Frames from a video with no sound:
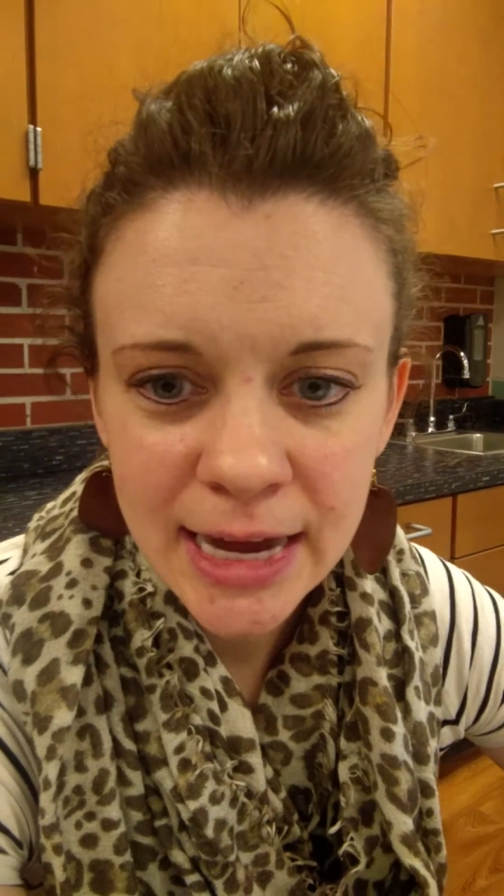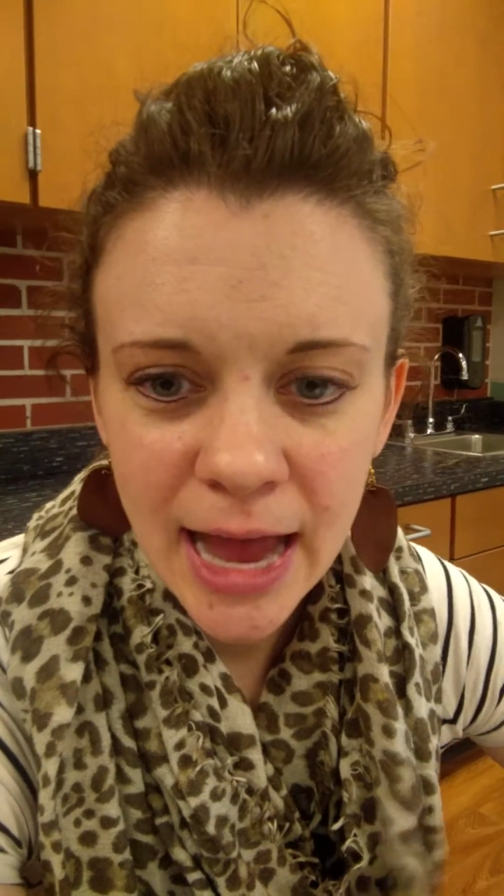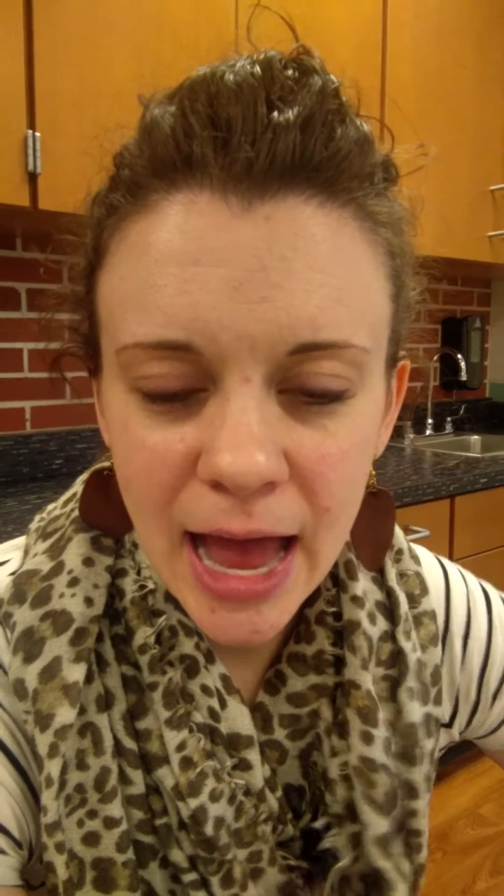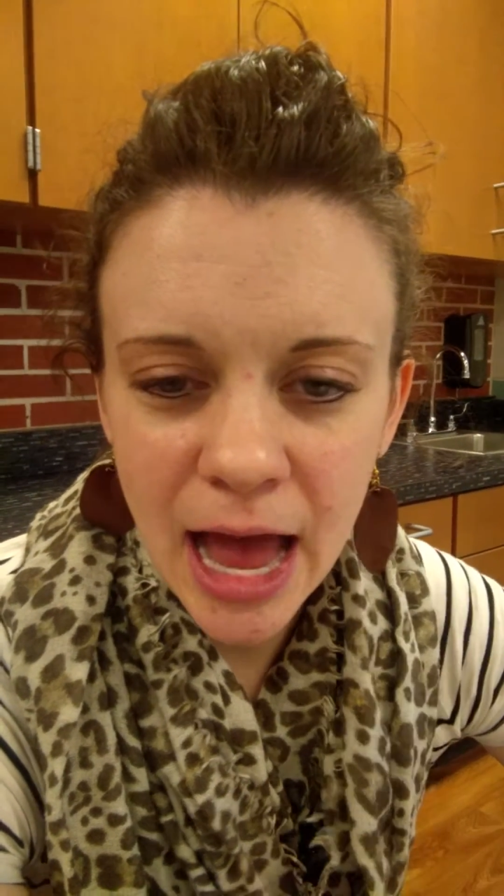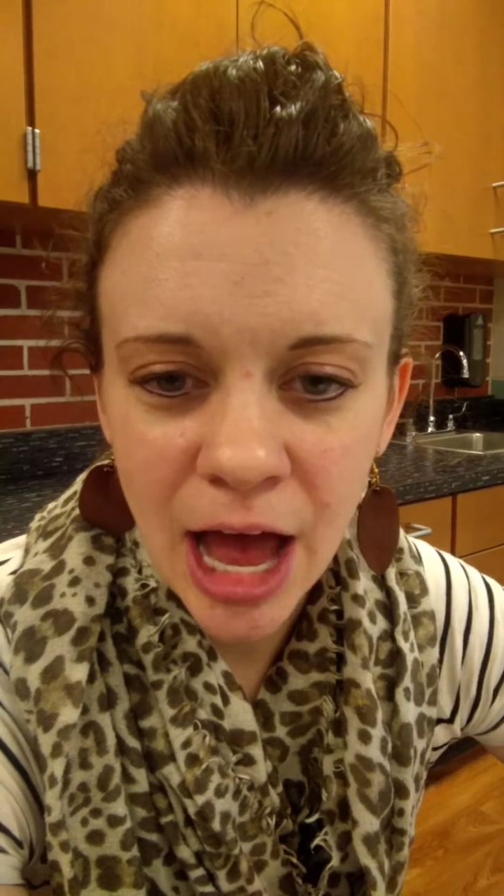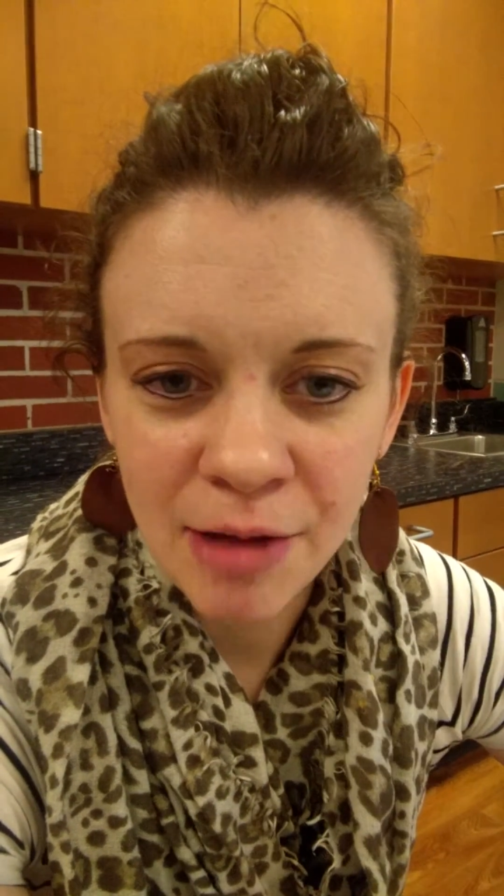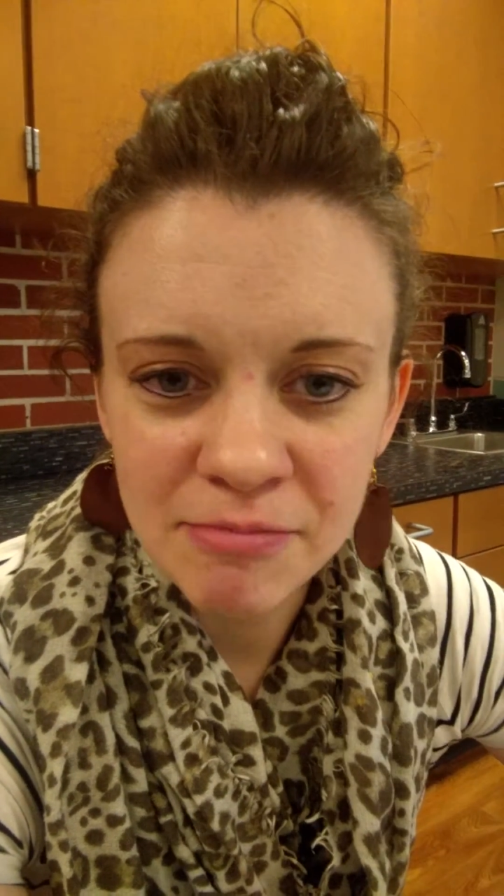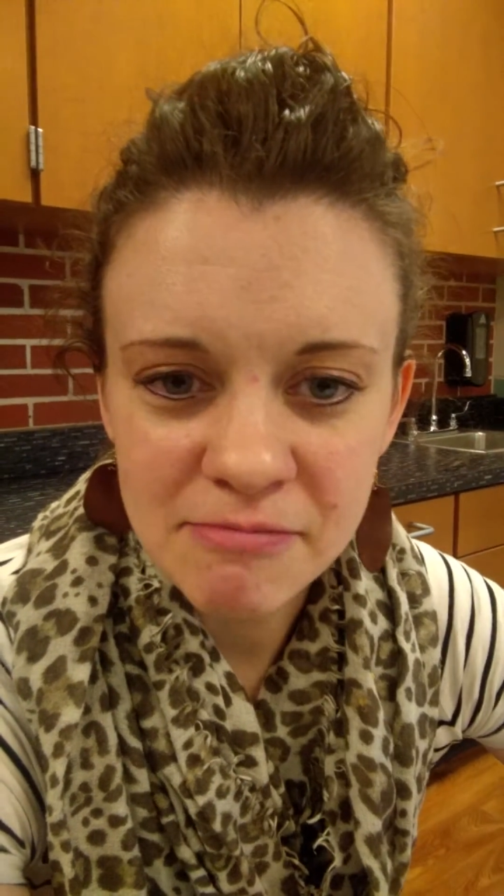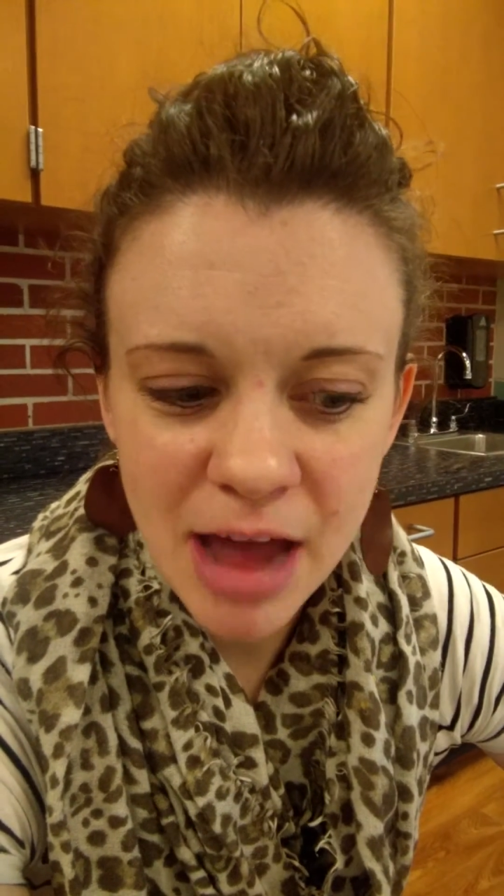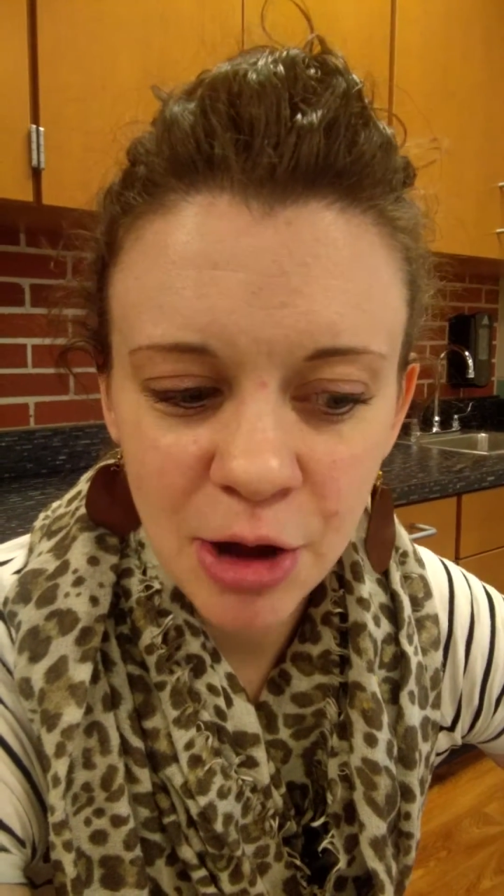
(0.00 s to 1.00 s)

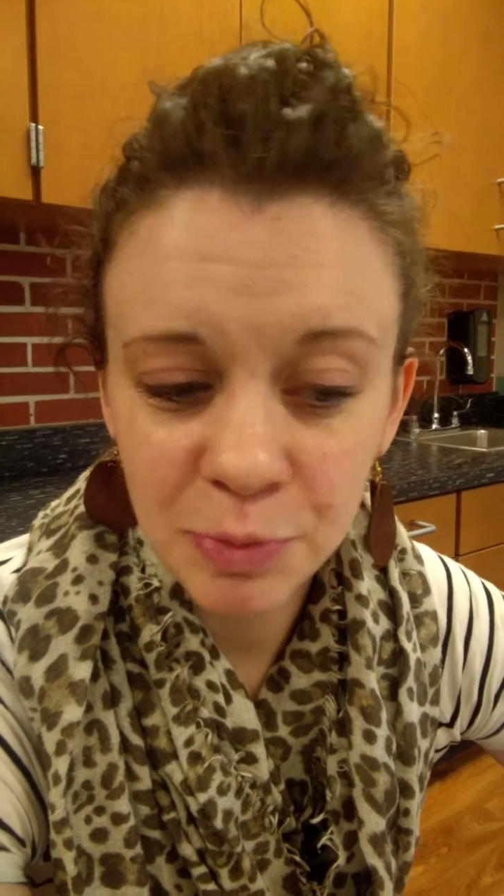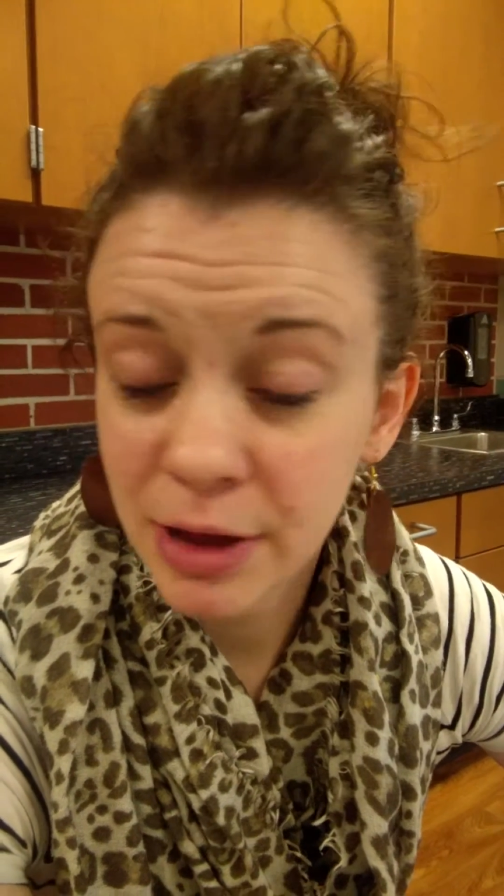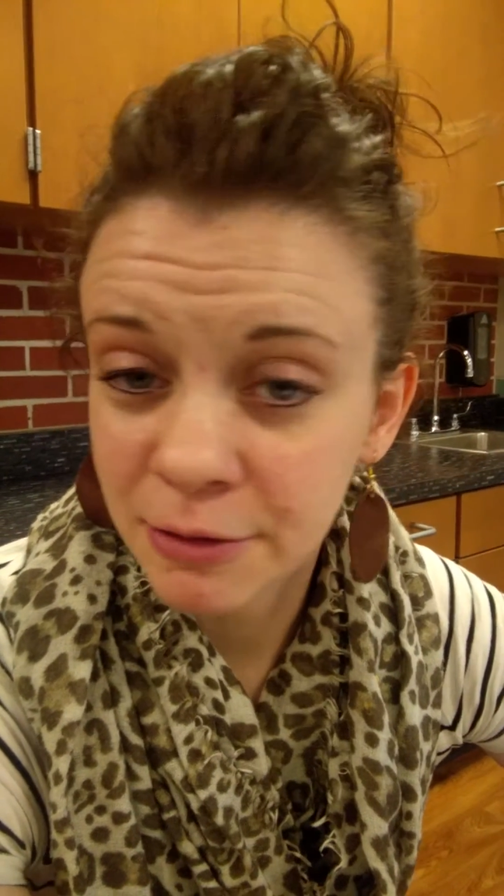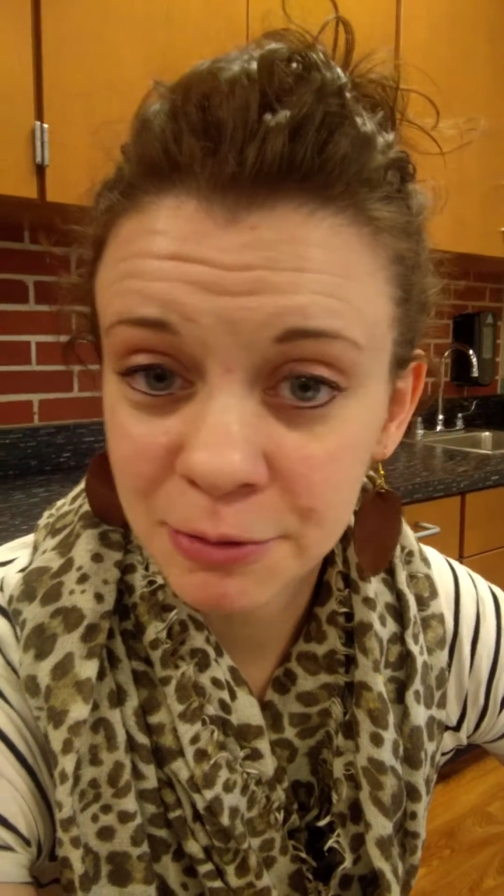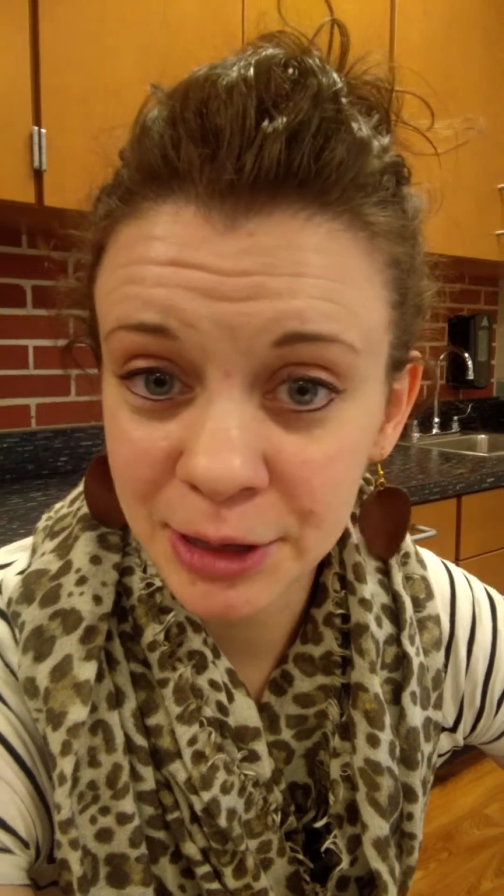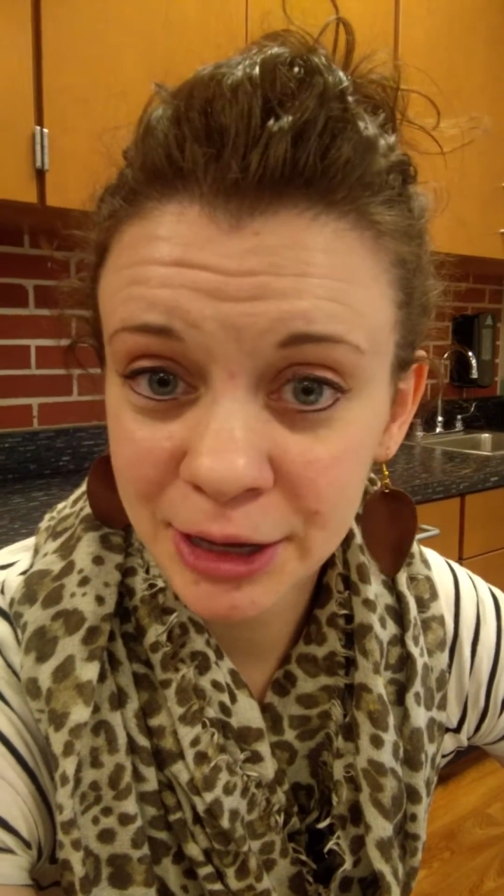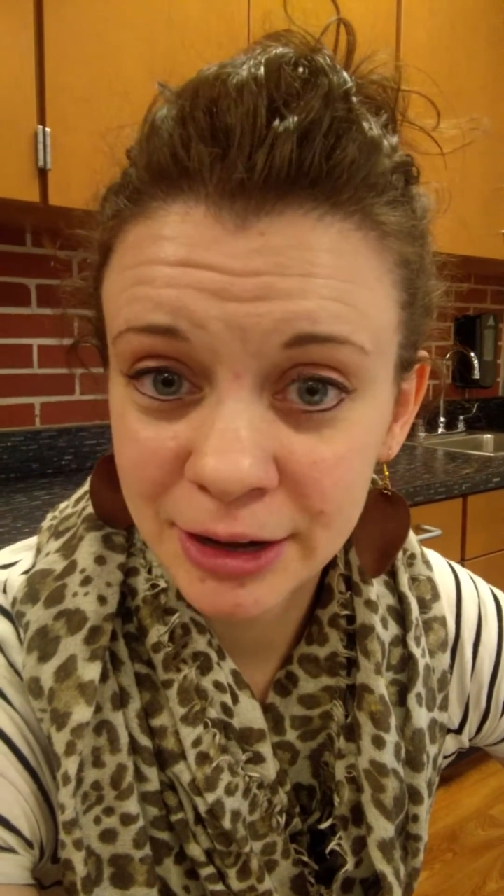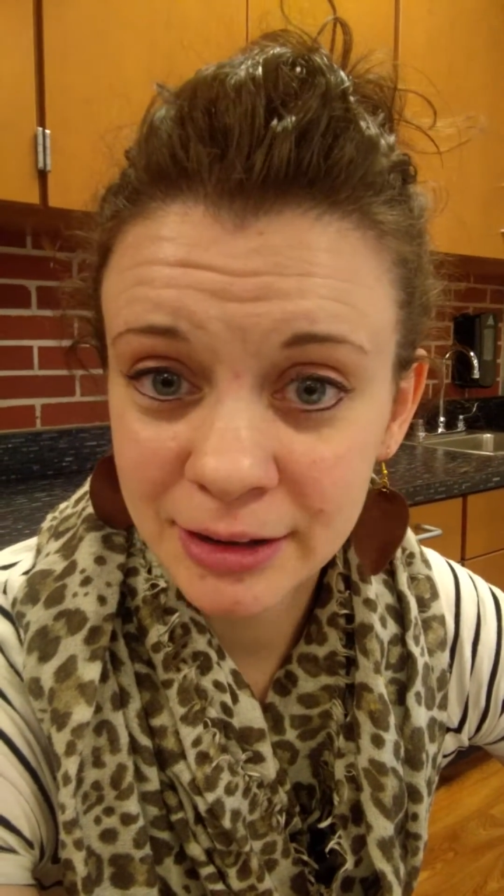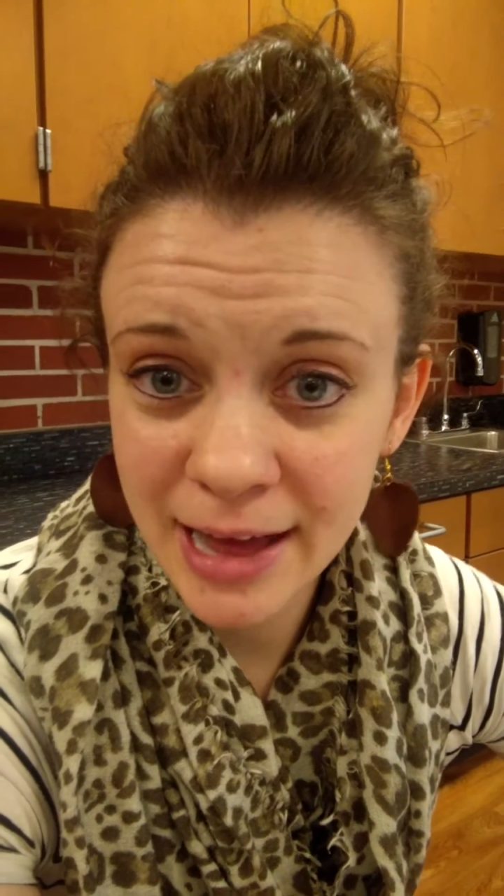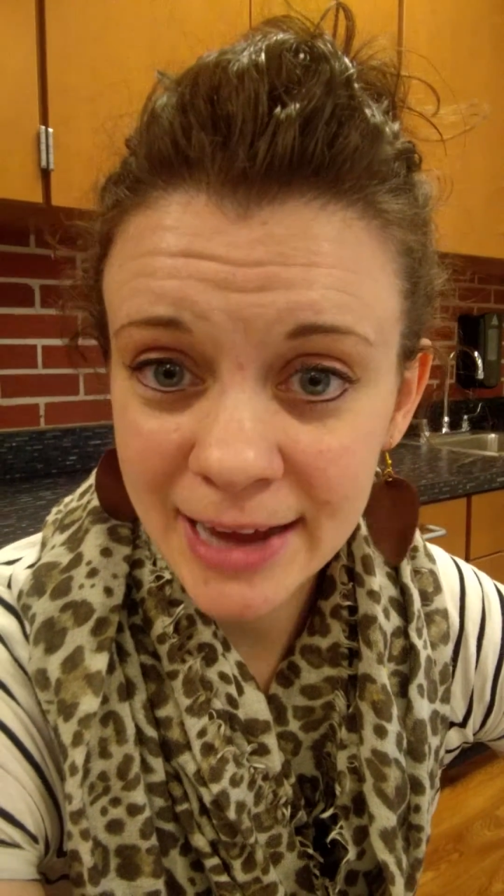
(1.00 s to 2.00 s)
I hope you have a really
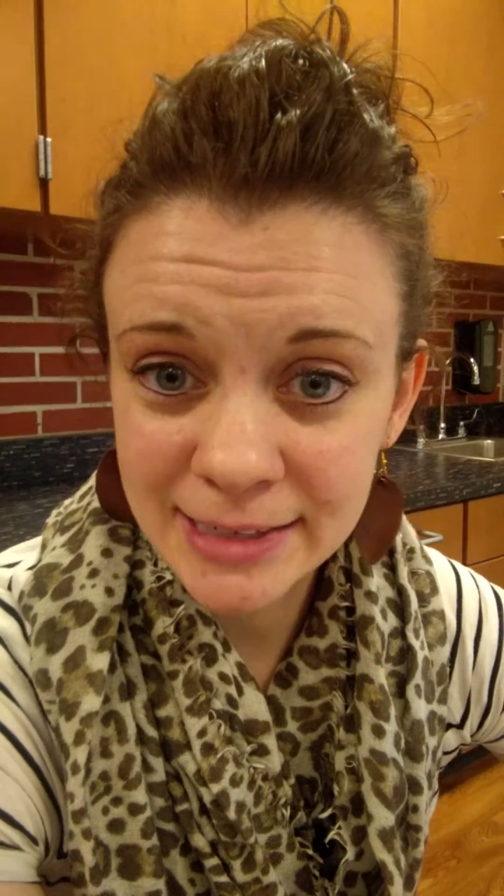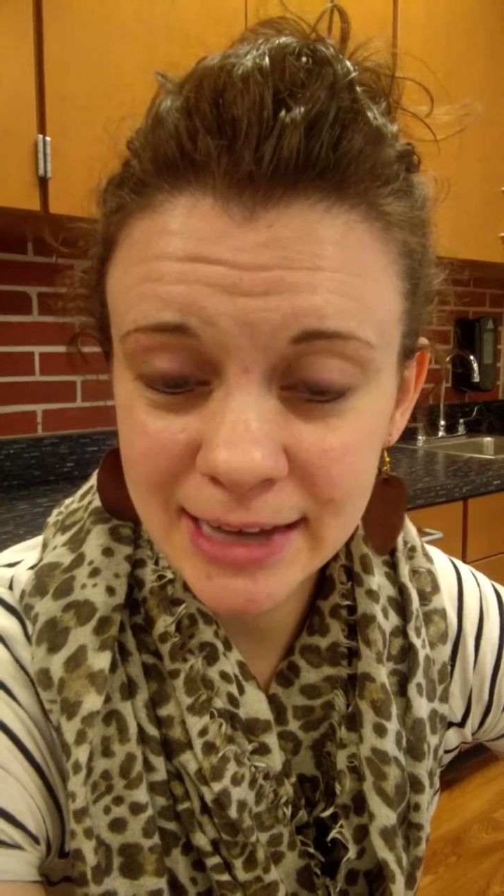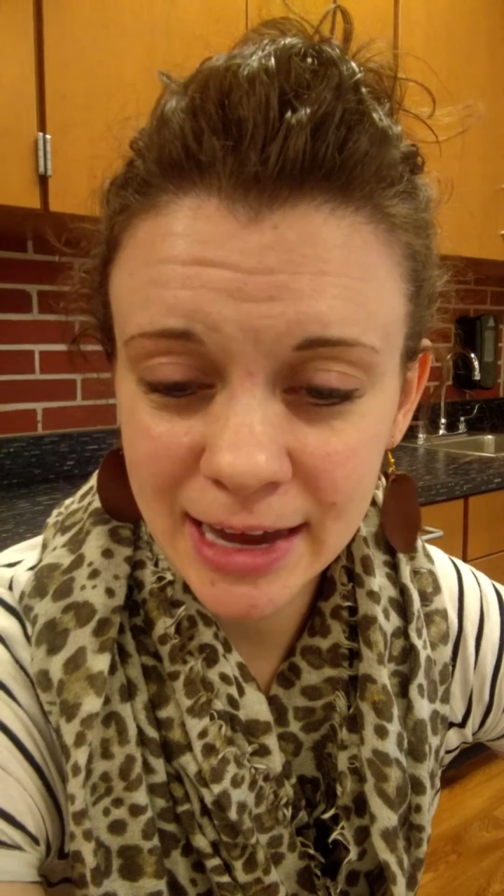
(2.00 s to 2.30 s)
good class,